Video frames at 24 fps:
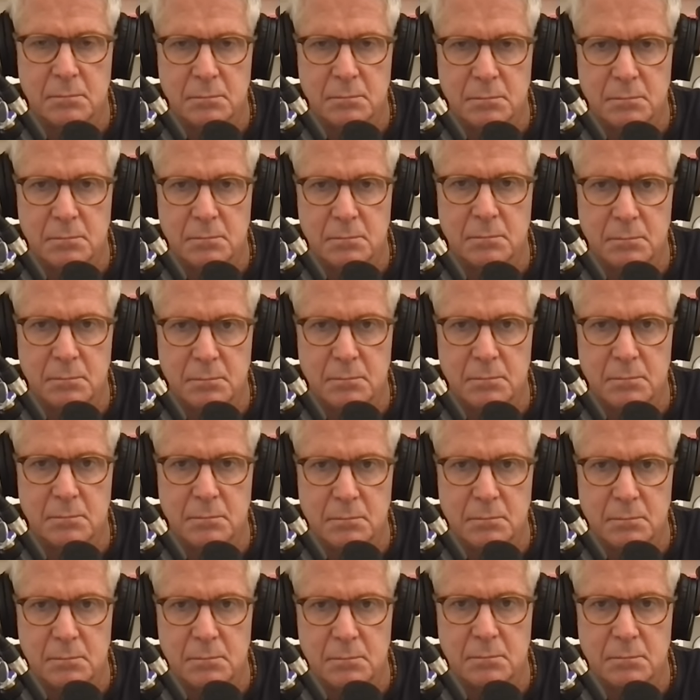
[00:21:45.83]

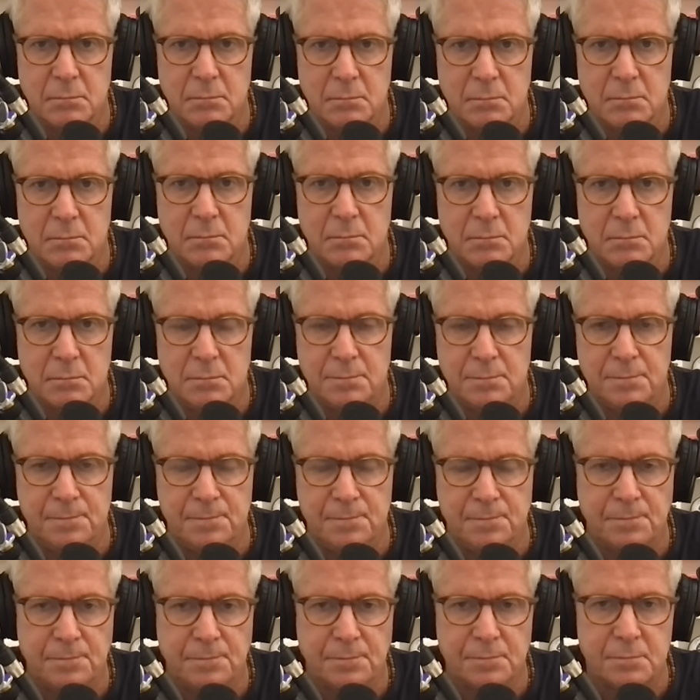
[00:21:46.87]

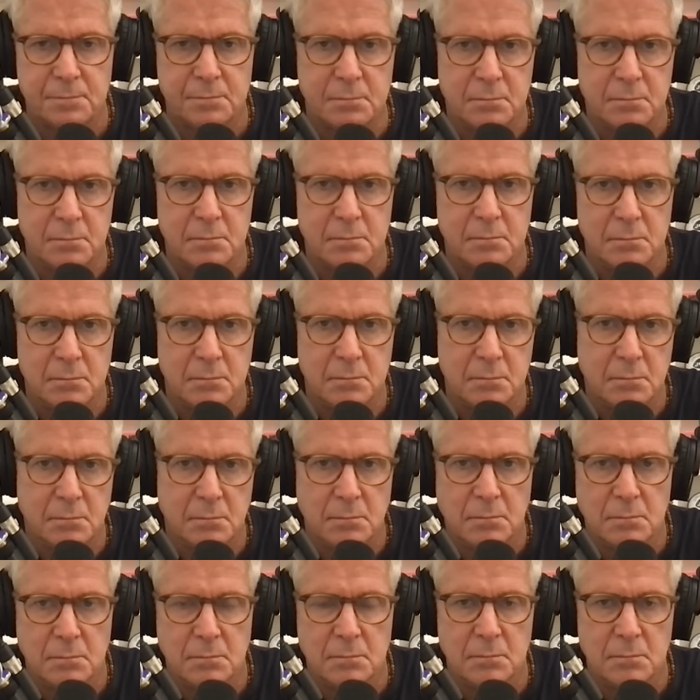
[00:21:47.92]

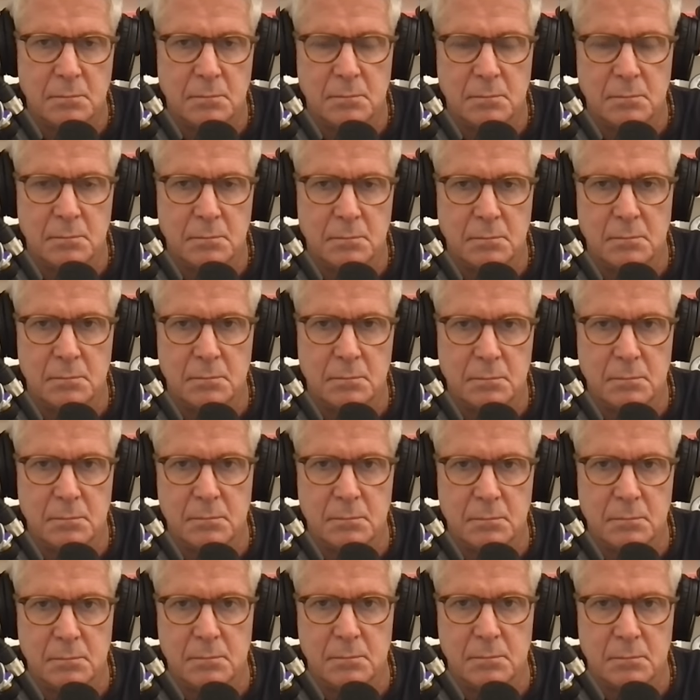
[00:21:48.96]

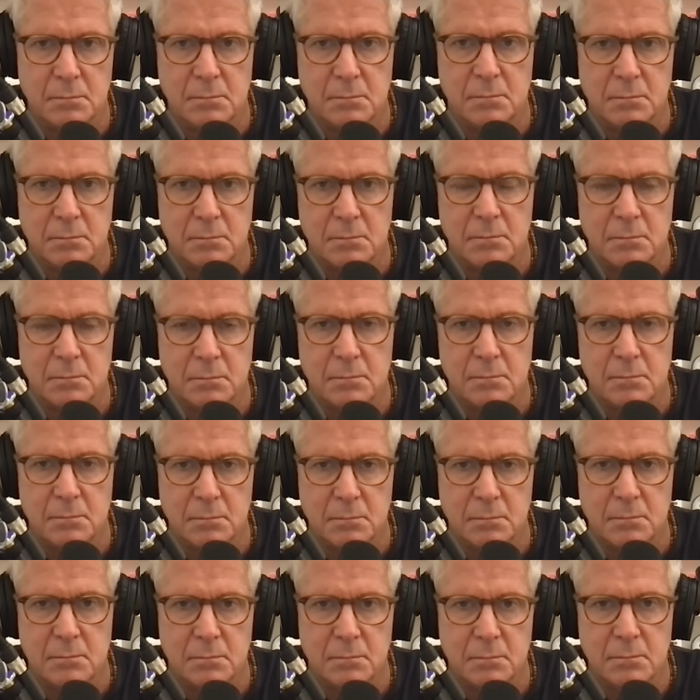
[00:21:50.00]

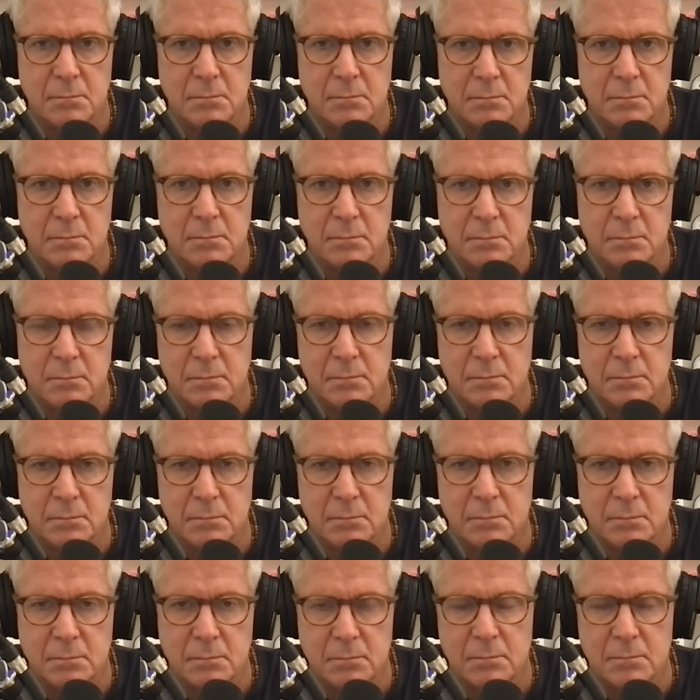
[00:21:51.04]

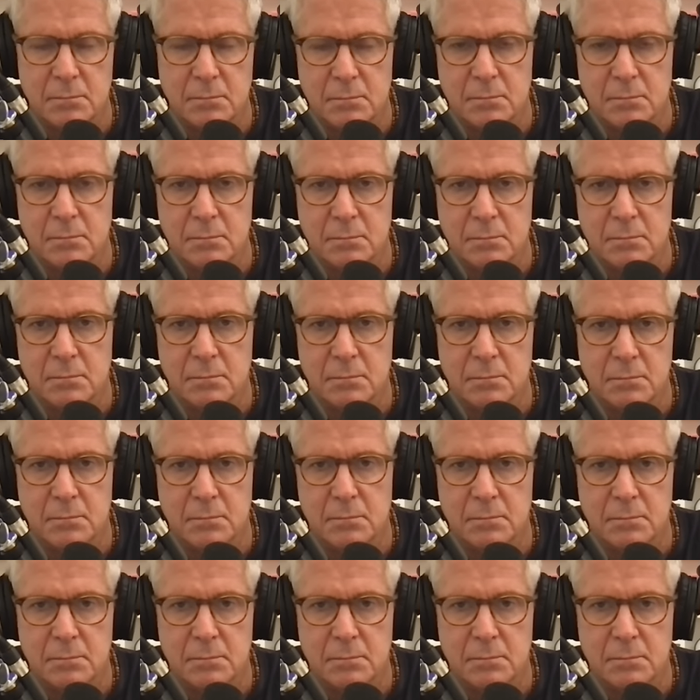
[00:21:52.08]
(not speaking)